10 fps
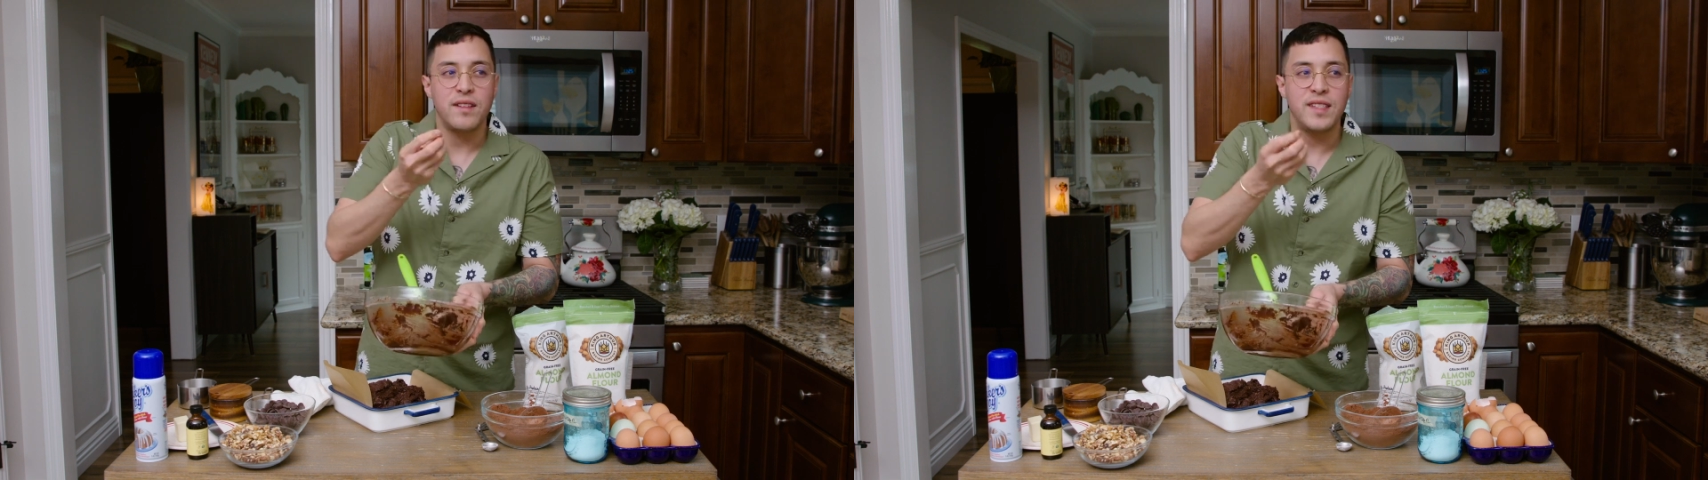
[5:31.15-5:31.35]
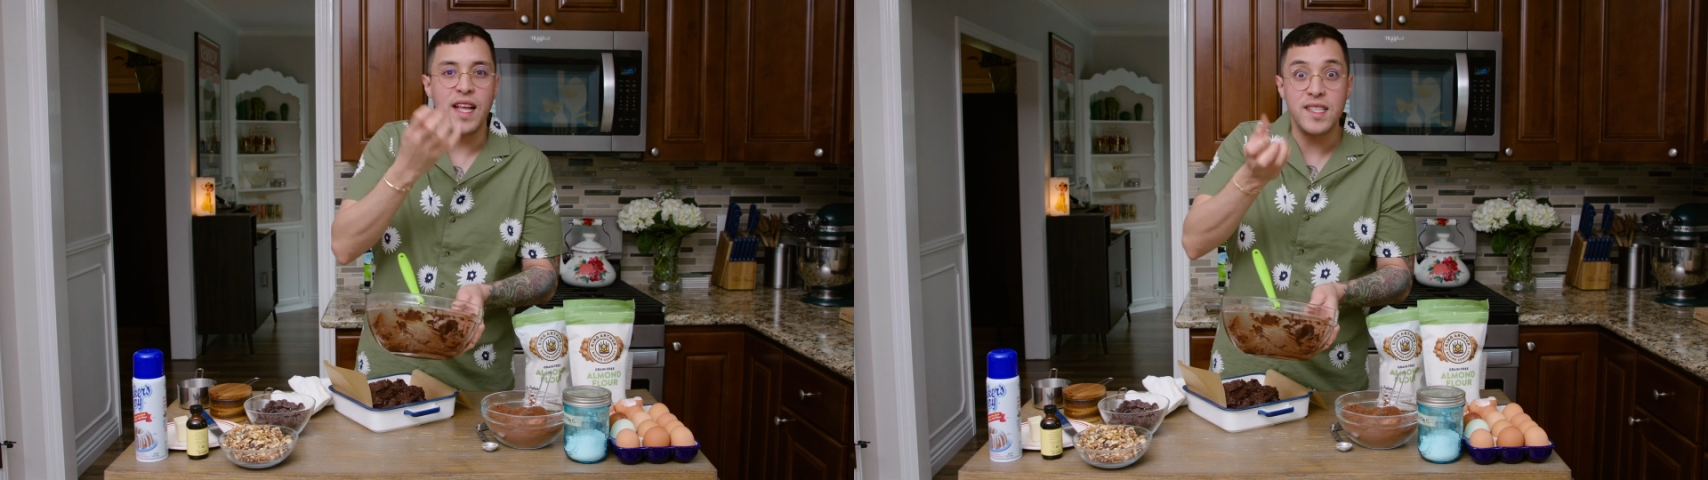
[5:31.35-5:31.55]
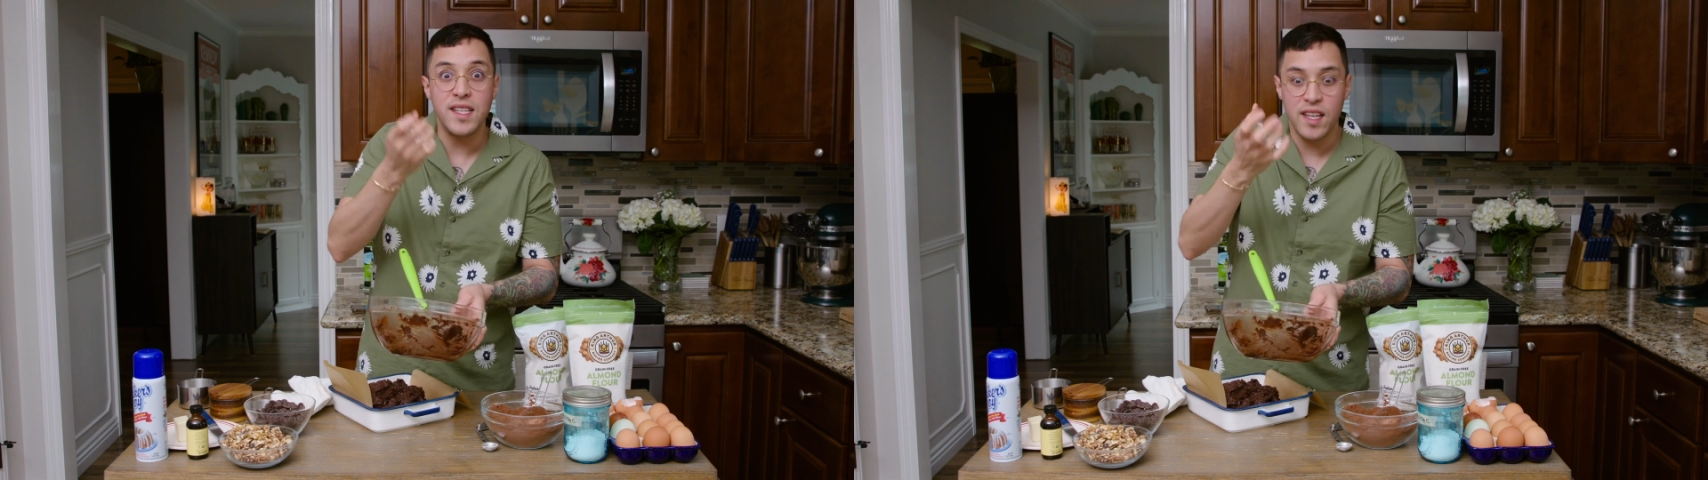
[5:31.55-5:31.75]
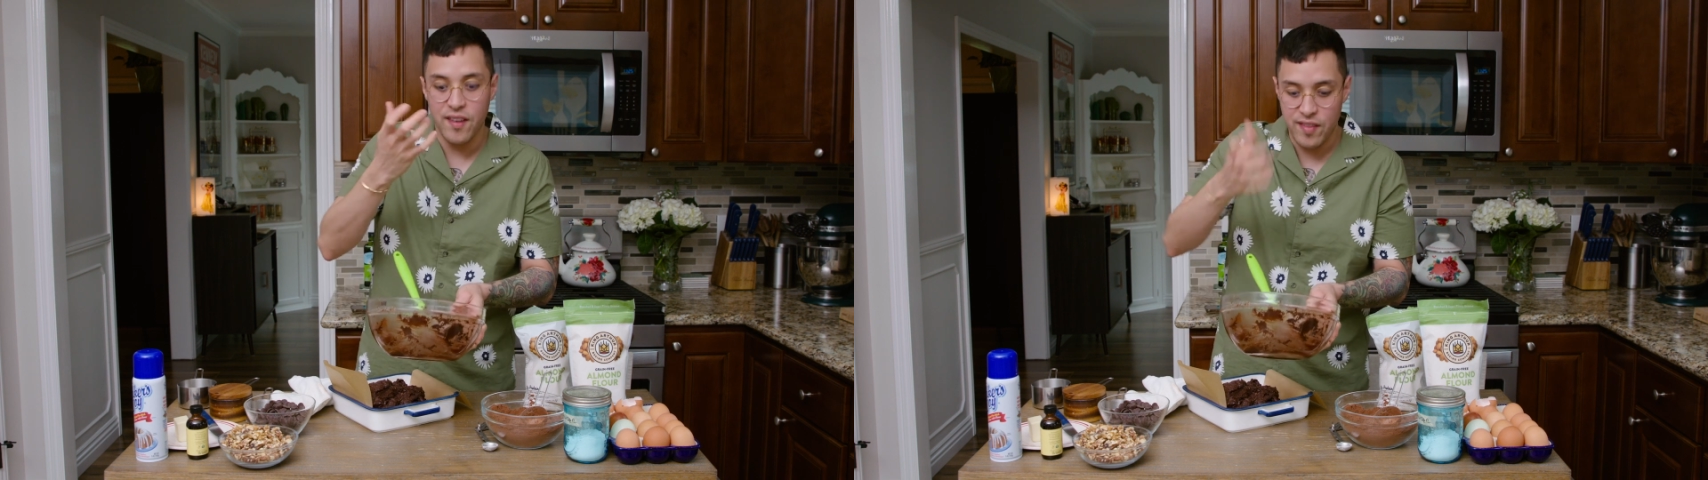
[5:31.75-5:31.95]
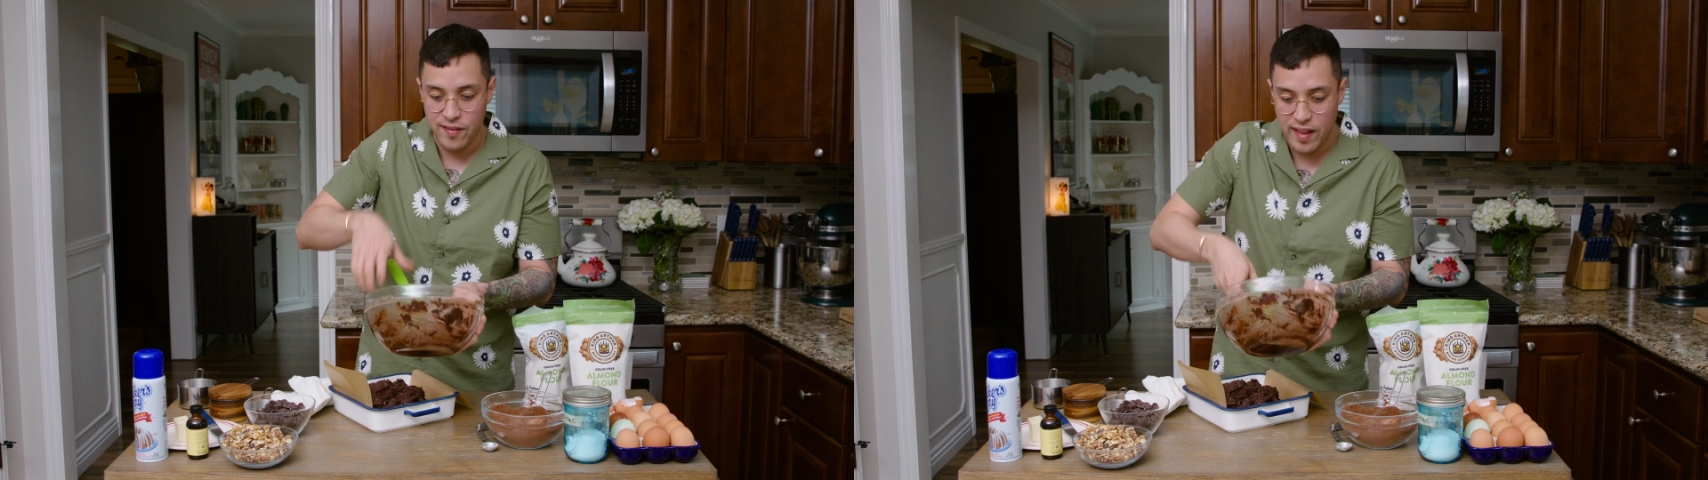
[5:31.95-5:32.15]
density
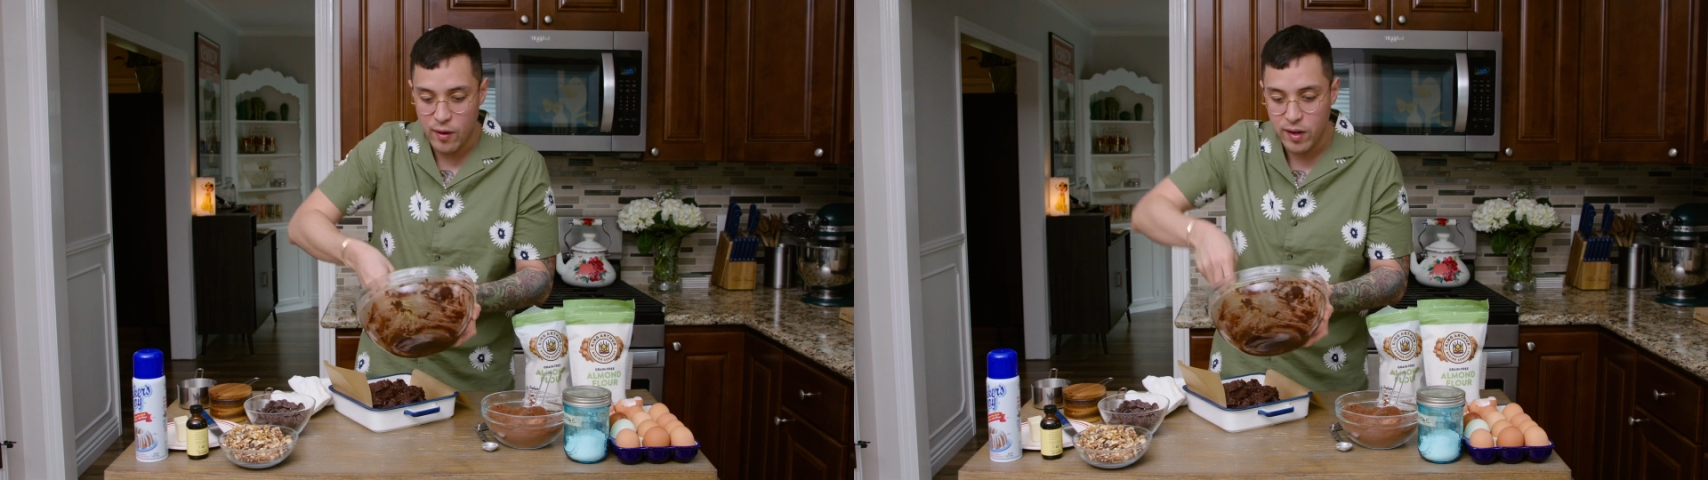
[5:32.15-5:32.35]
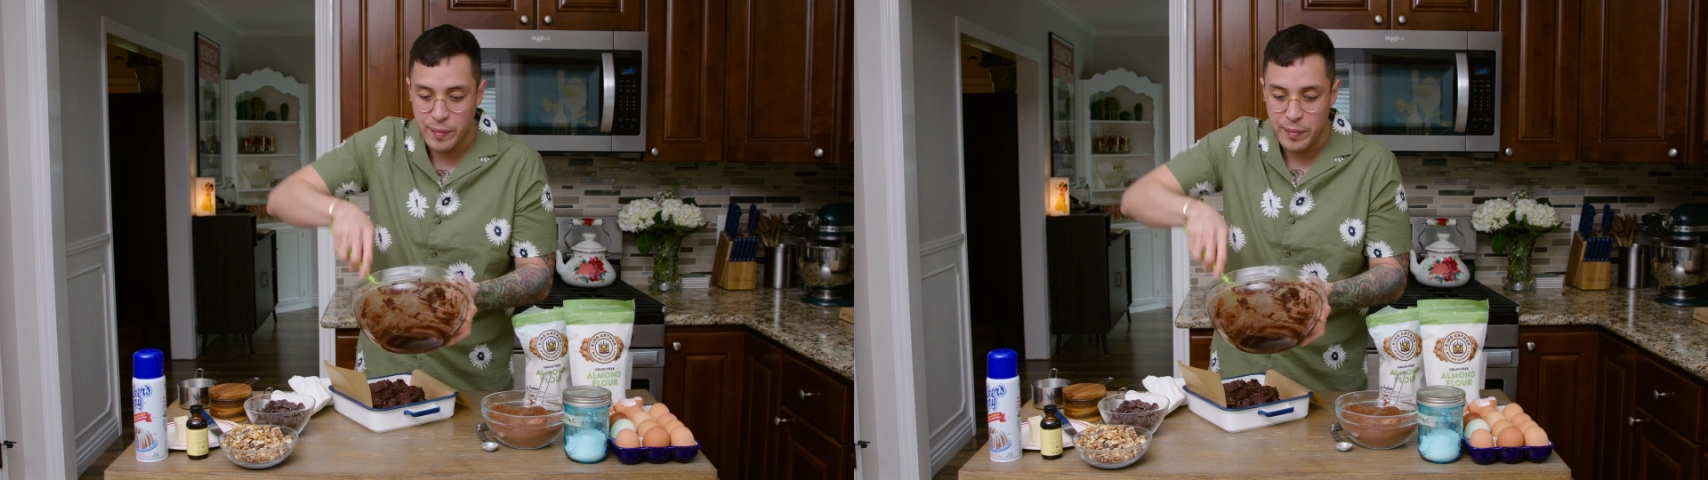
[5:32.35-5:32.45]
of the flour,